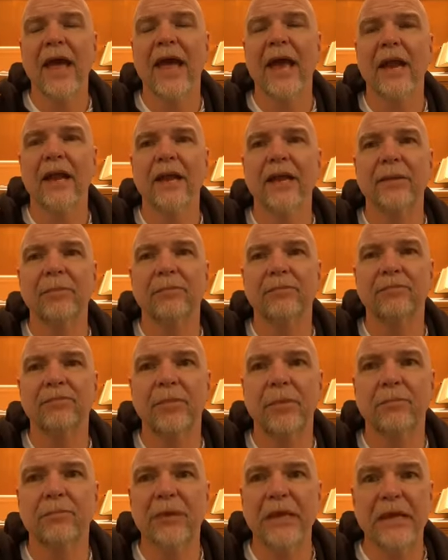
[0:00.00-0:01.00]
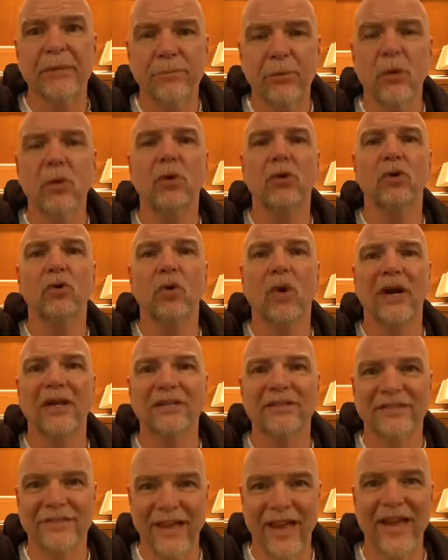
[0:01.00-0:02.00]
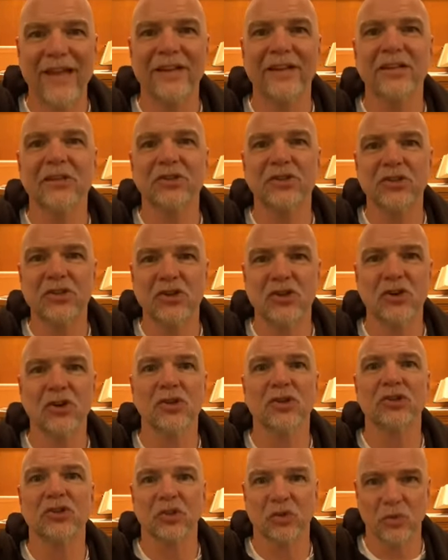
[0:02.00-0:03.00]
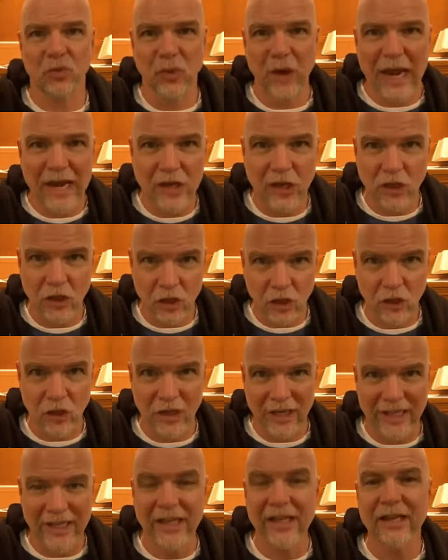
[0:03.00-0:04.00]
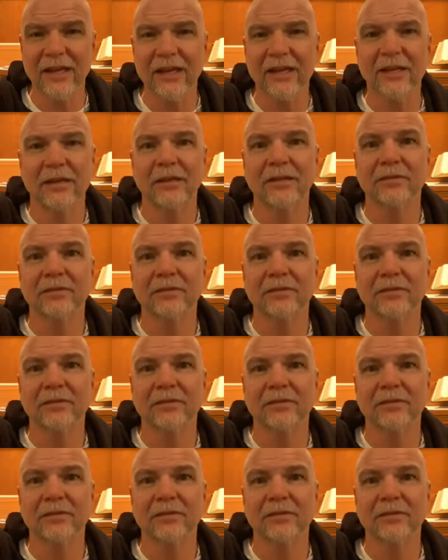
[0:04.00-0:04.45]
and people who attend church regularly